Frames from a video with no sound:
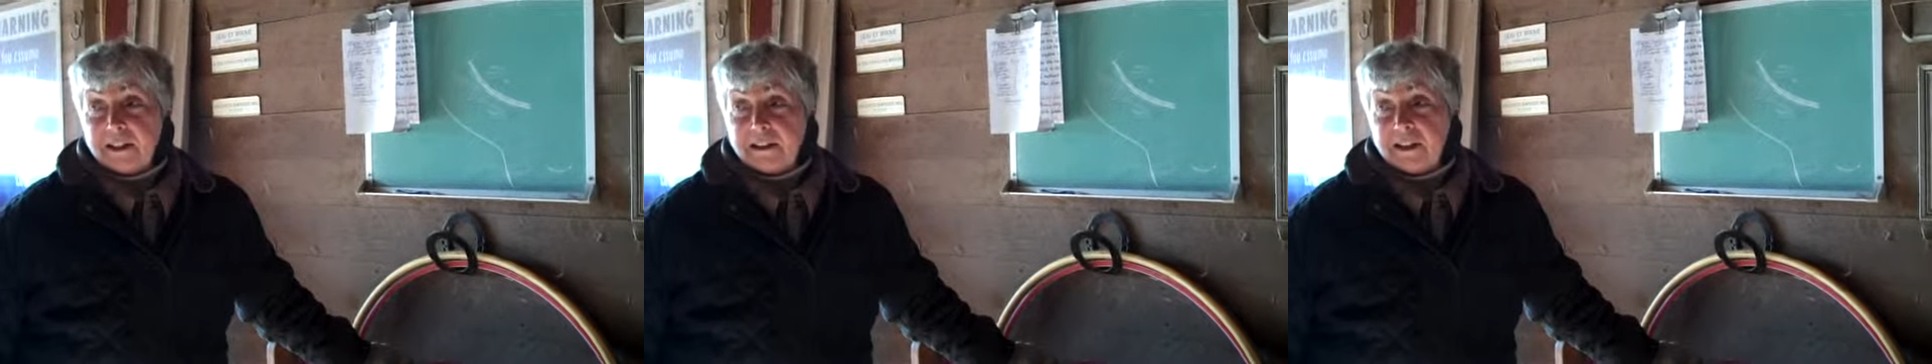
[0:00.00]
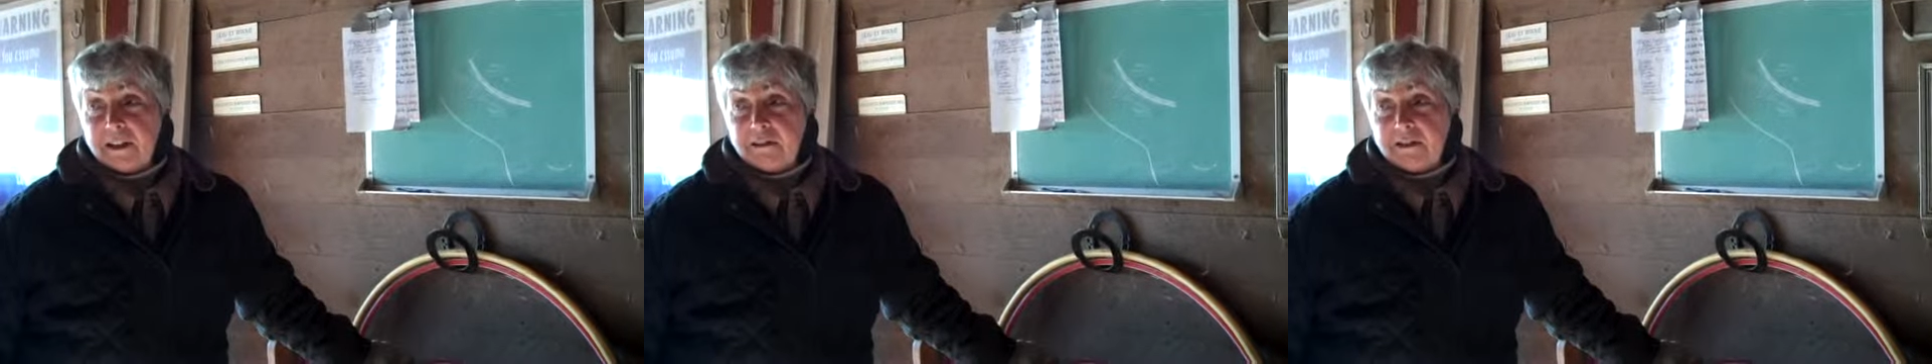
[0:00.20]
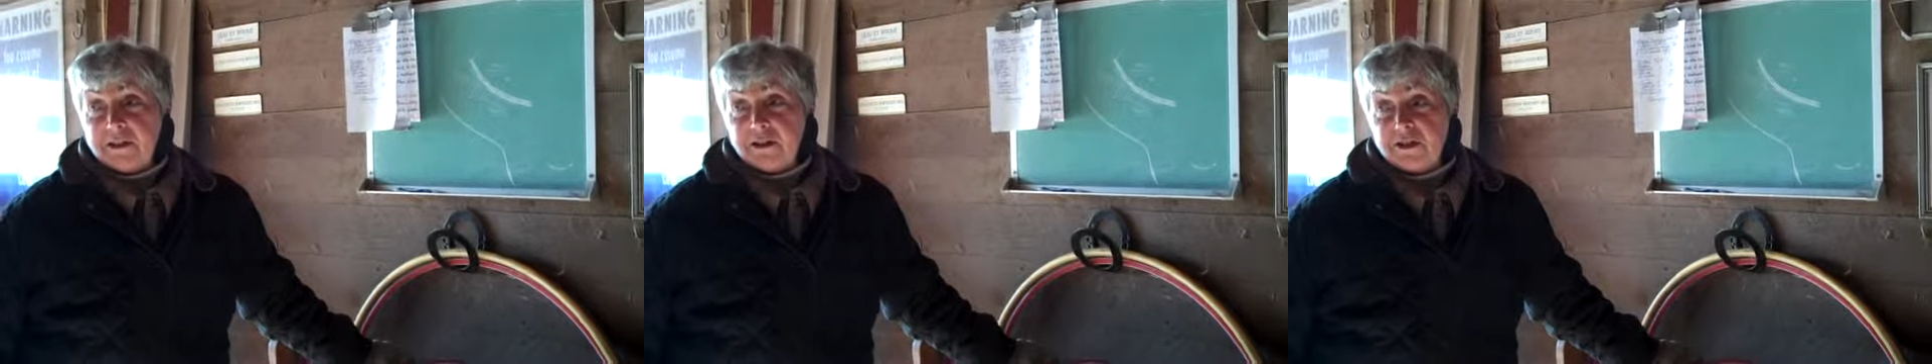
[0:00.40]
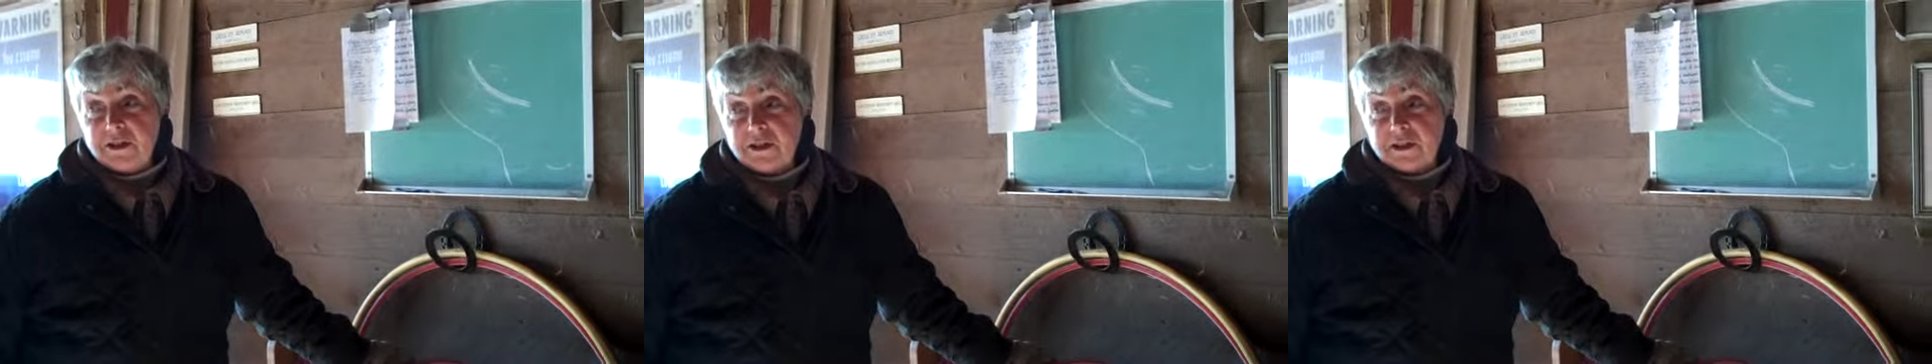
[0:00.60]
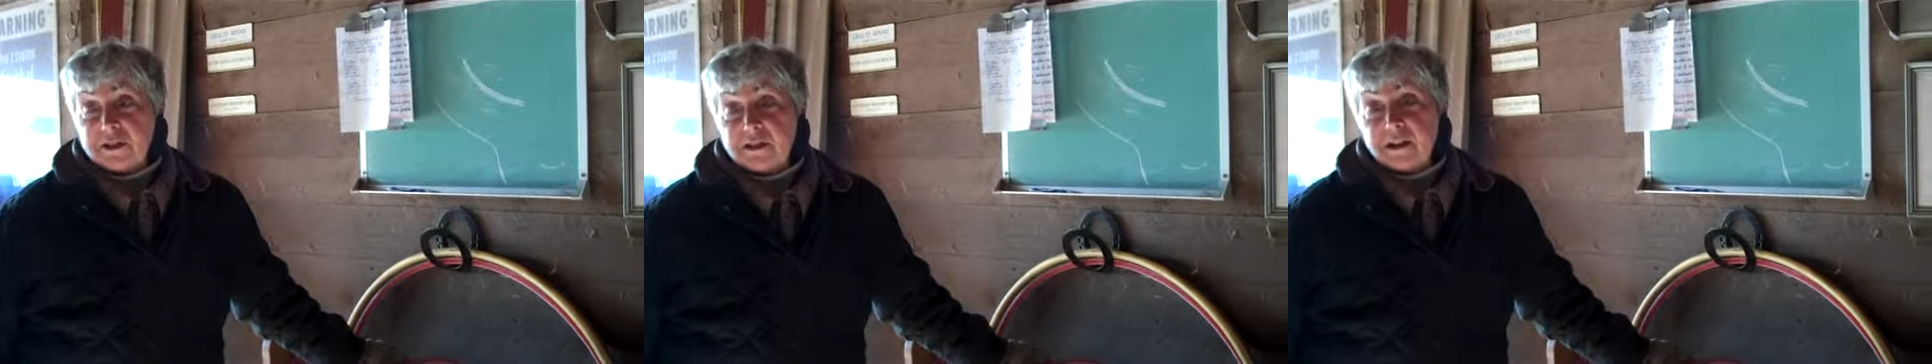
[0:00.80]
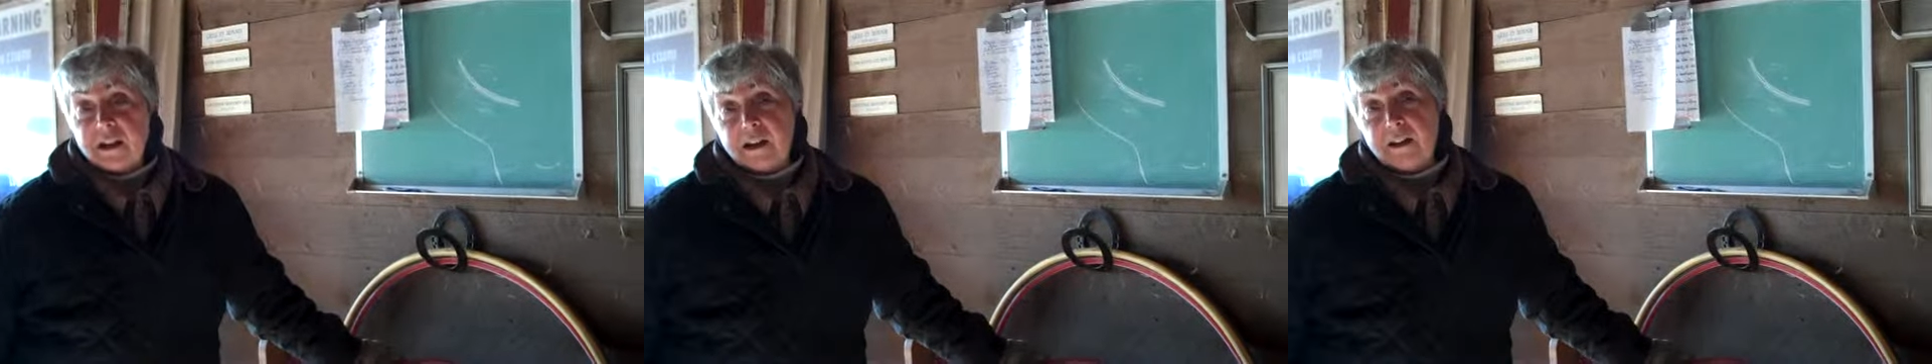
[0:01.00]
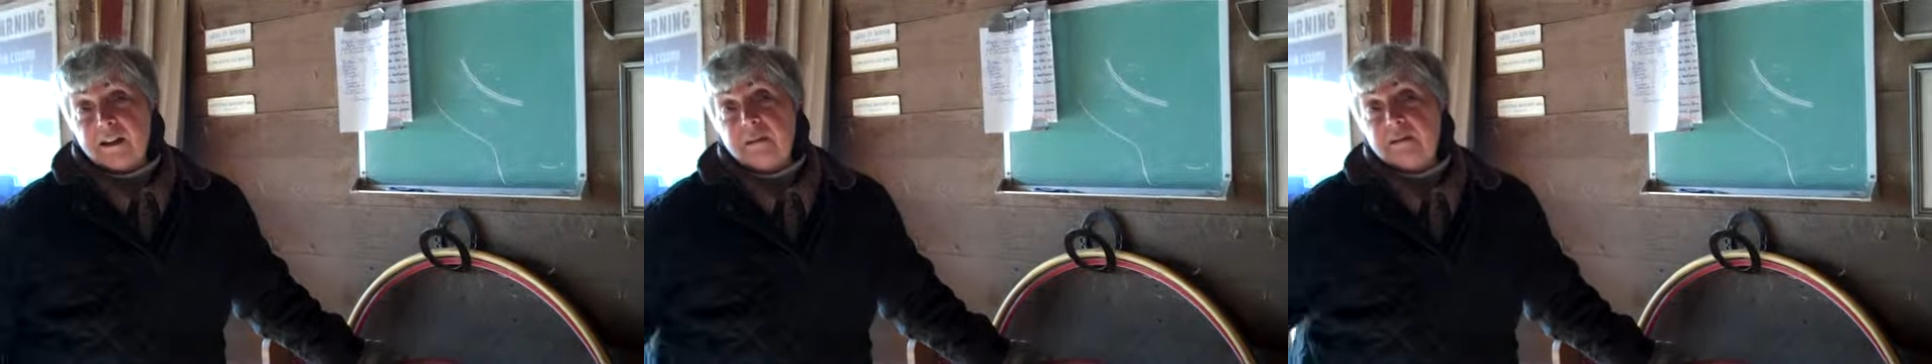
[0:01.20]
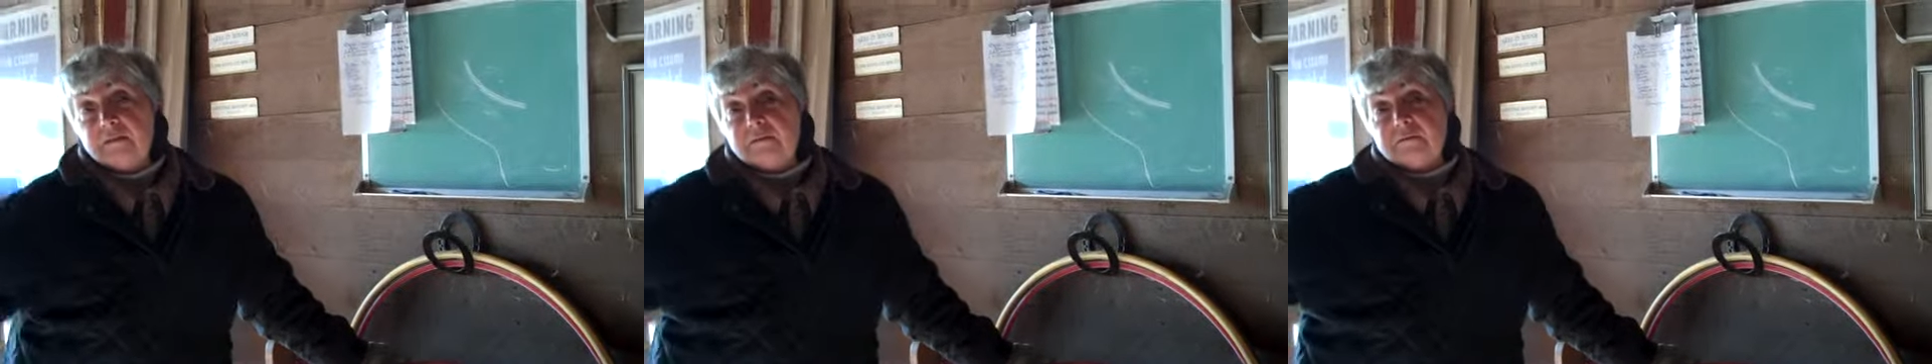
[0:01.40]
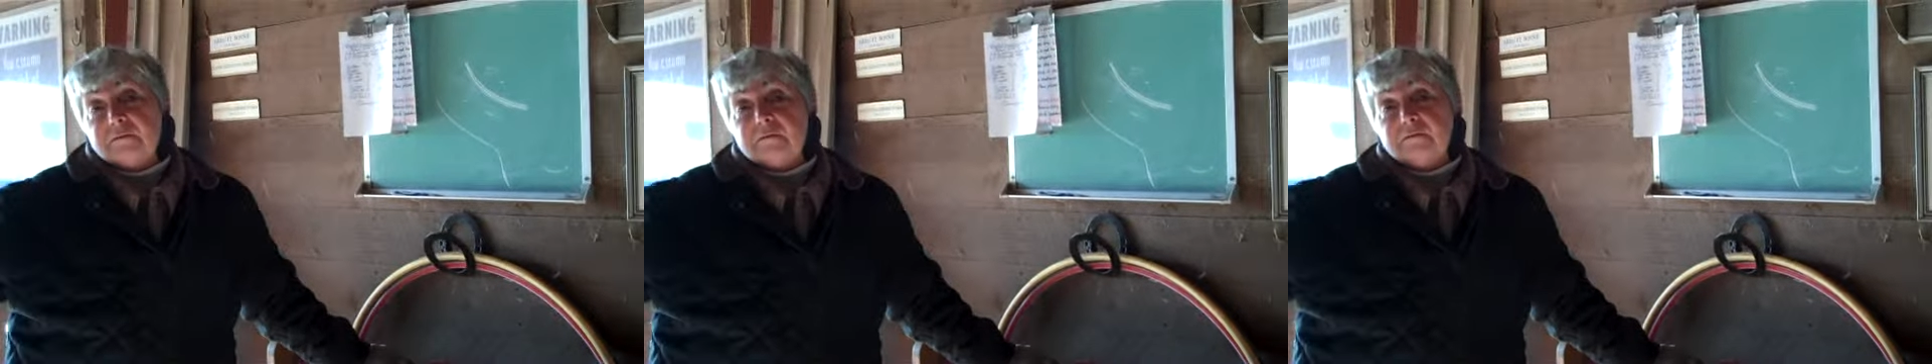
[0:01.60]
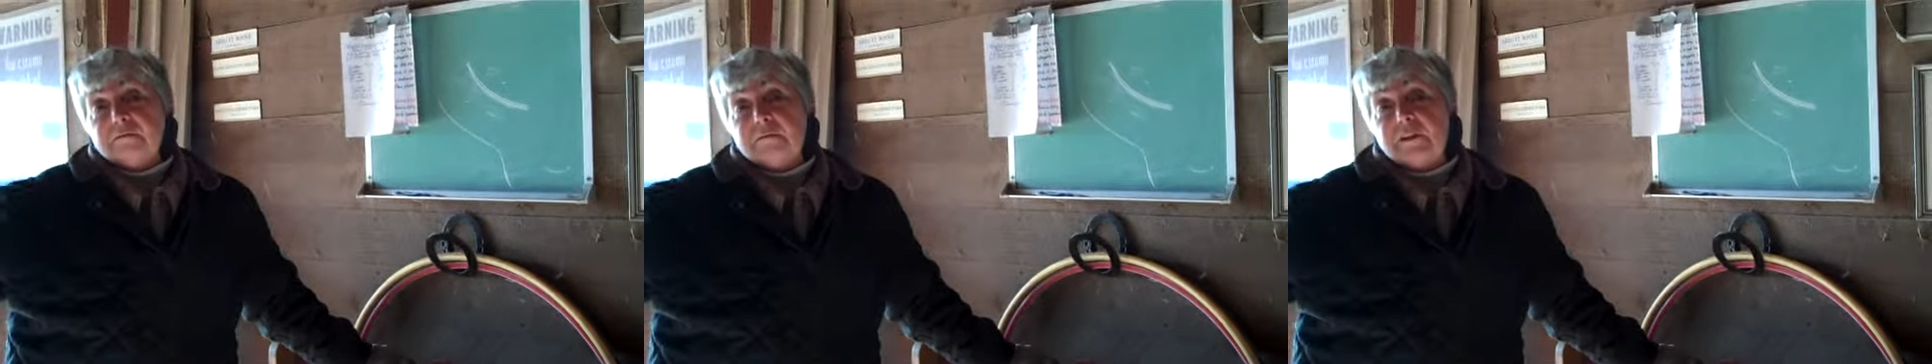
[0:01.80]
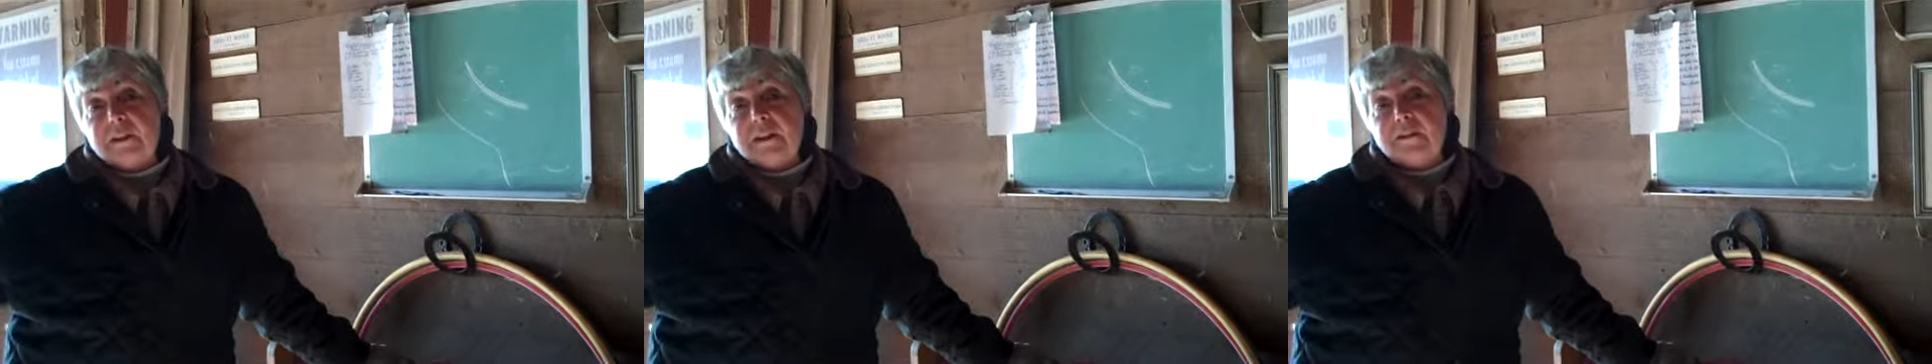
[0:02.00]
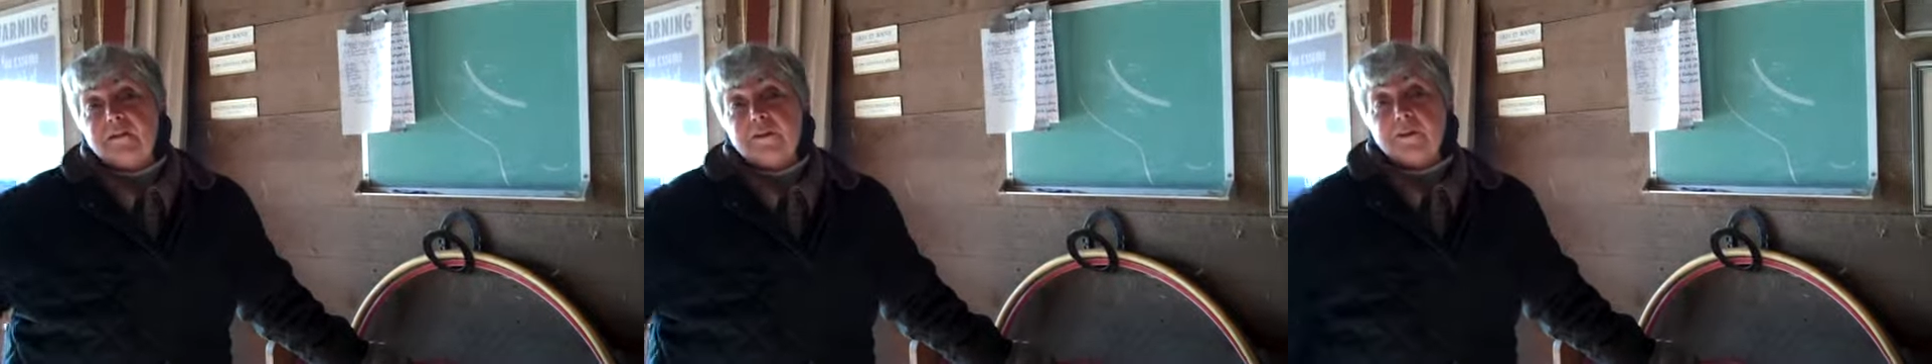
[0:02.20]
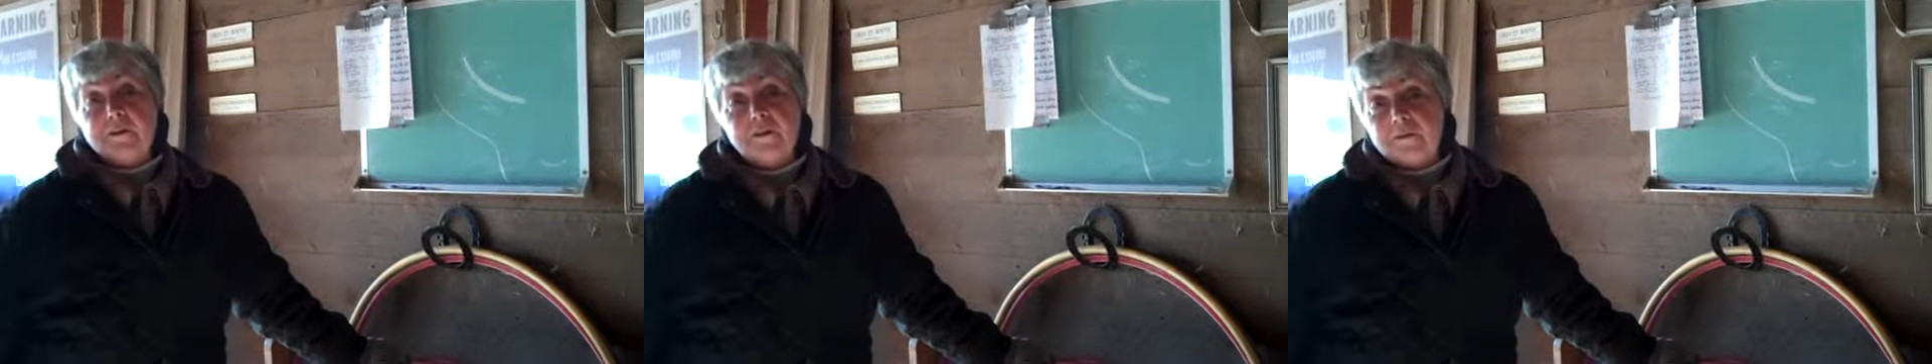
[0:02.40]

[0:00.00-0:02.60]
and now he's just like, whatever.